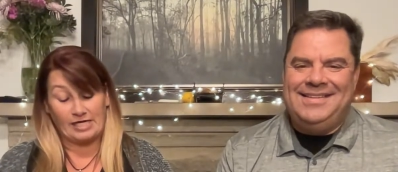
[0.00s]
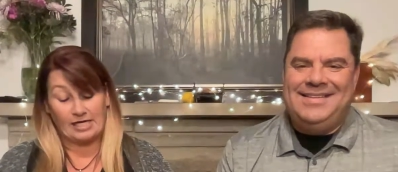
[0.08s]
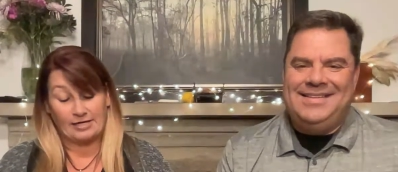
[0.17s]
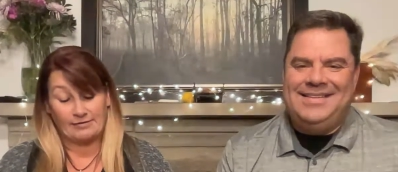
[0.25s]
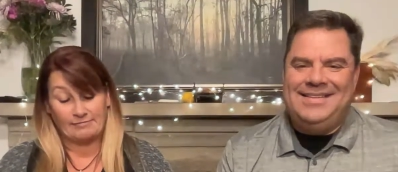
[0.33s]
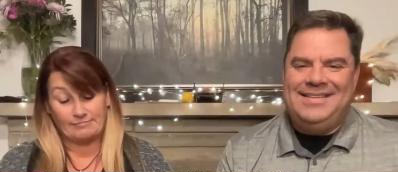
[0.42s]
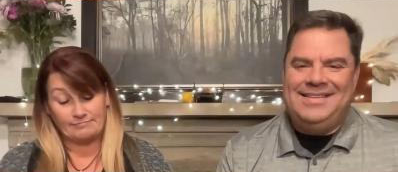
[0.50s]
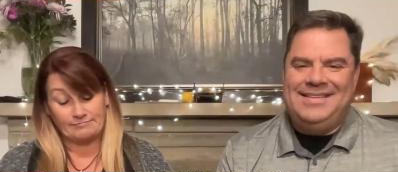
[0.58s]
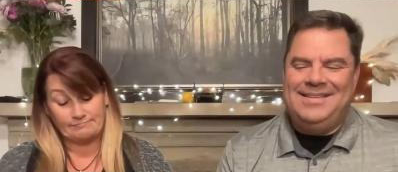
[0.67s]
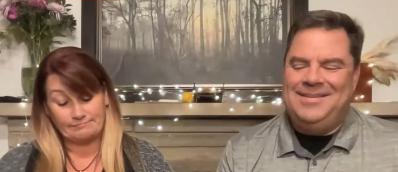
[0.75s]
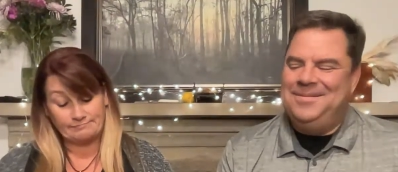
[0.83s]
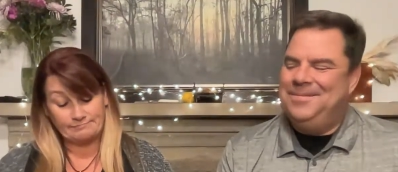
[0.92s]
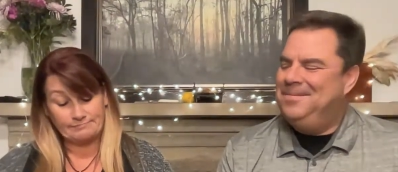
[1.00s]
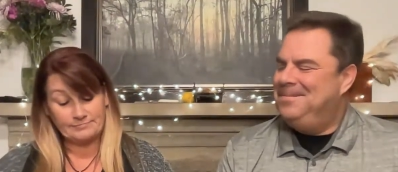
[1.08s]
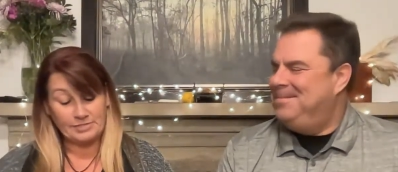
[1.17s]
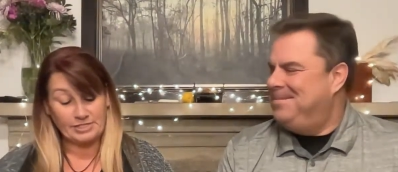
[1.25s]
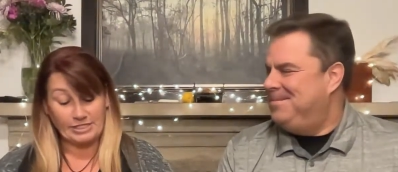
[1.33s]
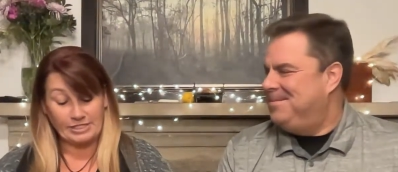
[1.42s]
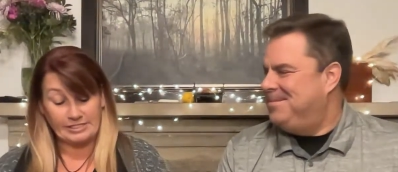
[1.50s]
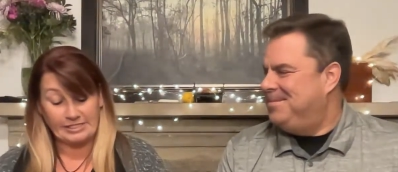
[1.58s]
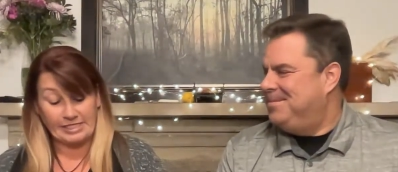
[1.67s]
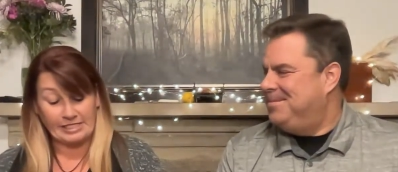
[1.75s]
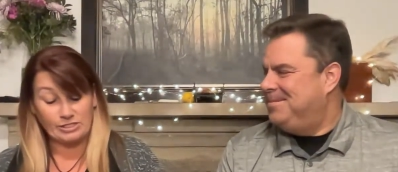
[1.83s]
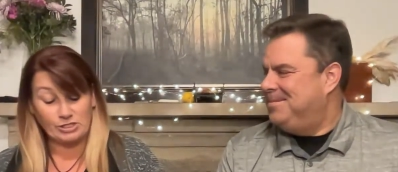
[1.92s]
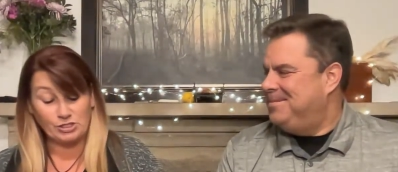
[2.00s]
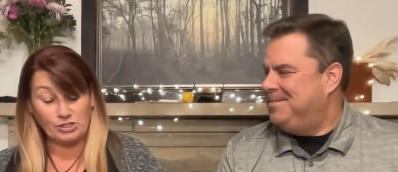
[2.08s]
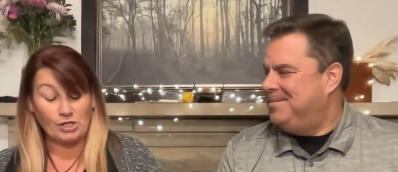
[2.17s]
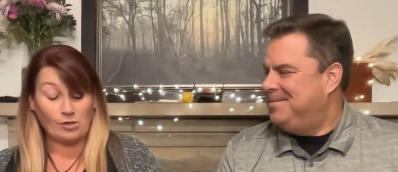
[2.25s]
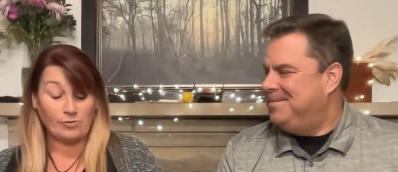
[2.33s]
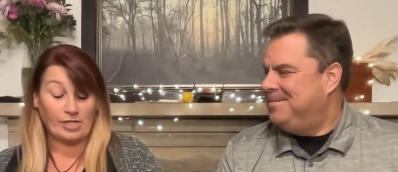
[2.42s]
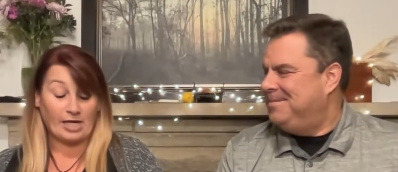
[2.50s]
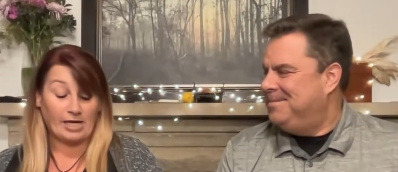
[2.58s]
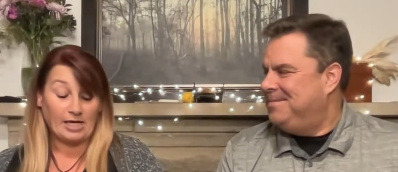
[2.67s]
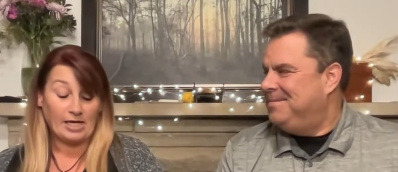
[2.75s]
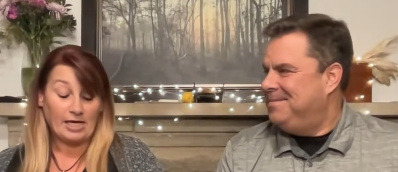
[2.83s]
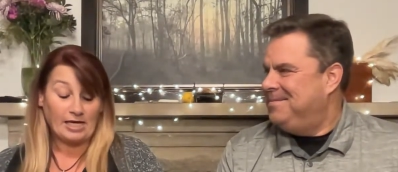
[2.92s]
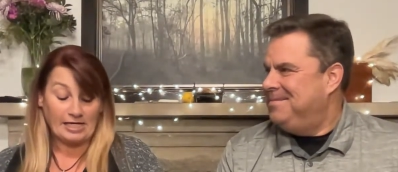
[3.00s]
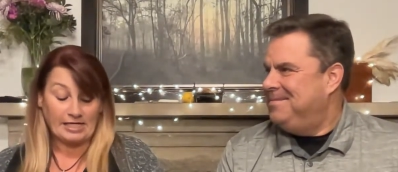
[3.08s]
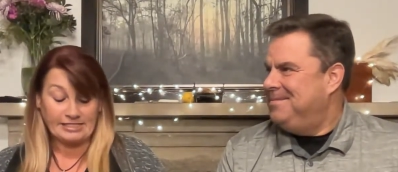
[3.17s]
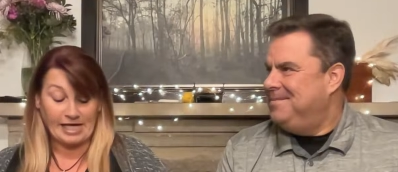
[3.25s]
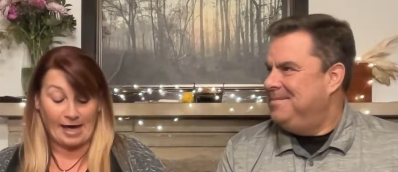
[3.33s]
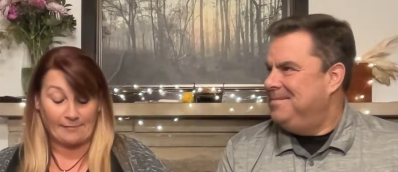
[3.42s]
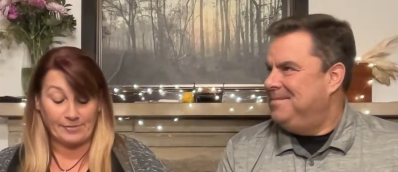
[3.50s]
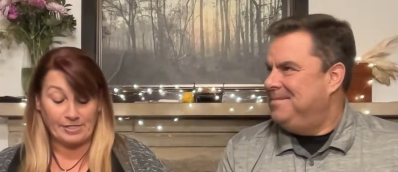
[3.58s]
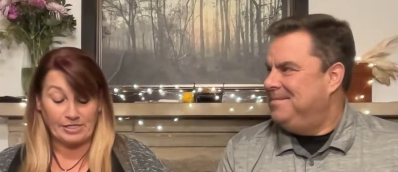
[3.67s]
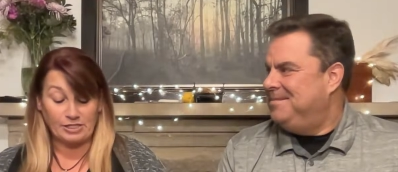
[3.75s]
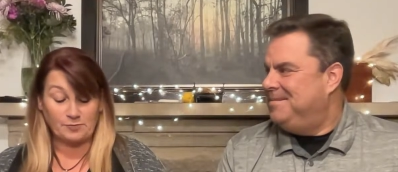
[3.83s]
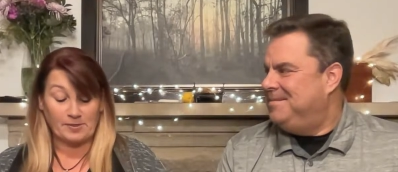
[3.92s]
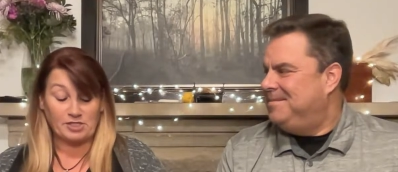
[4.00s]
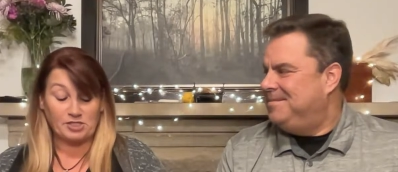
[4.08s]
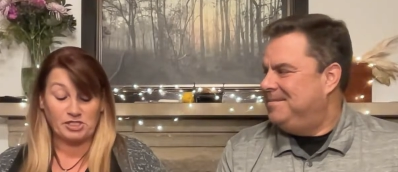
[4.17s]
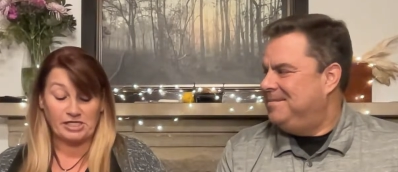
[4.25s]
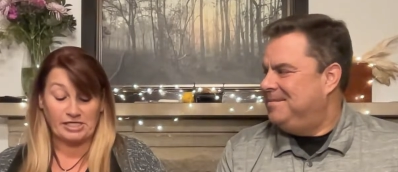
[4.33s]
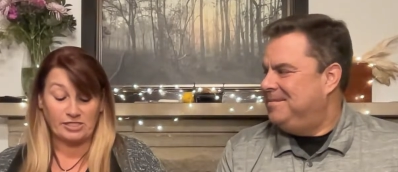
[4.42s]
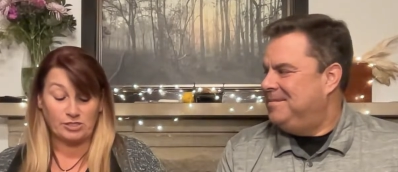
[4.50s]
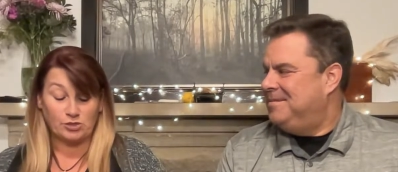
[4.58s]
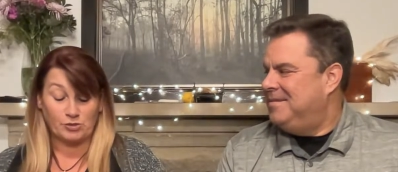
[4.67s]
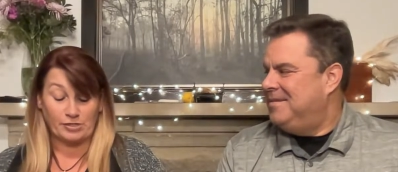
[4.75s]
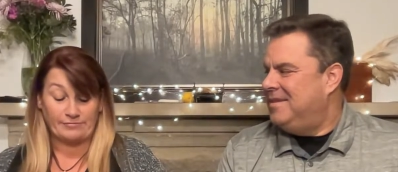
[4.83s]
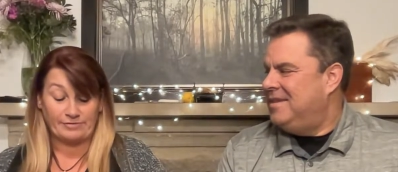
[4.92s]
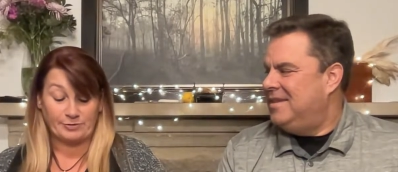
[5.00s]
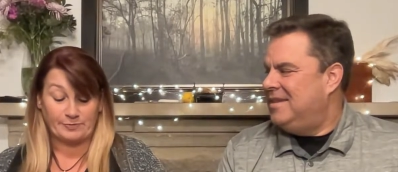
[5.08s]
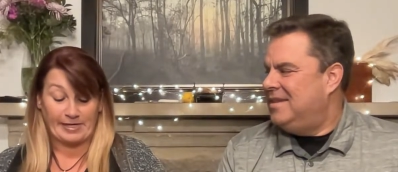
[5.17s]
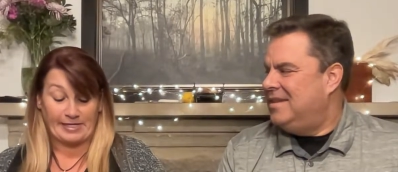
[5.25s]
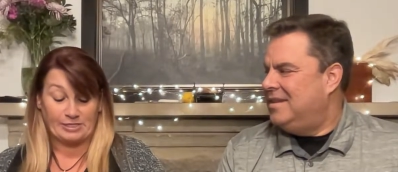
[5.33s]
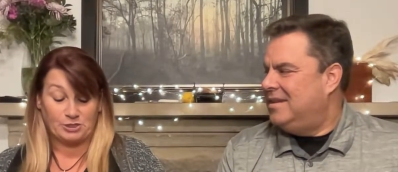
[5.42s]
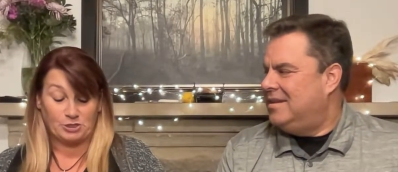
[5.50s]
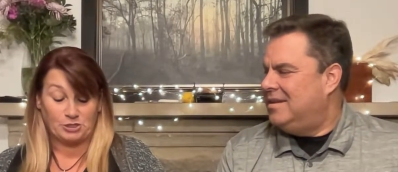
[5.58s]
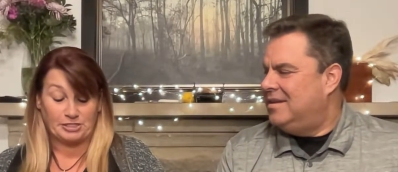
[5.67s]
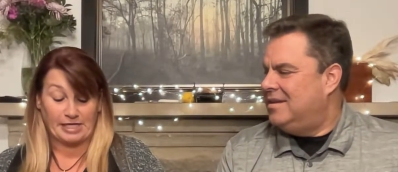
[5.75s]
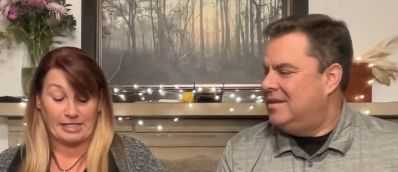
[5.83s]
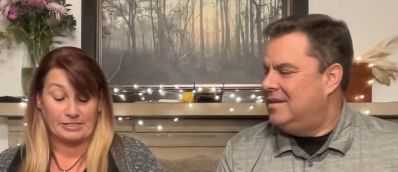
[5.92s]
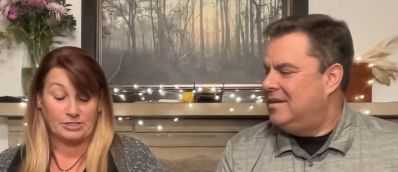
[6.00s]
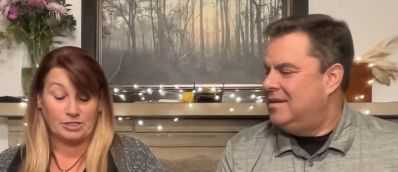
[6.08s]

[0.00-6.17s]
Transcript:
Speaker 1: Um, so he says, just know that it is happening, especially in dream space, she's saying.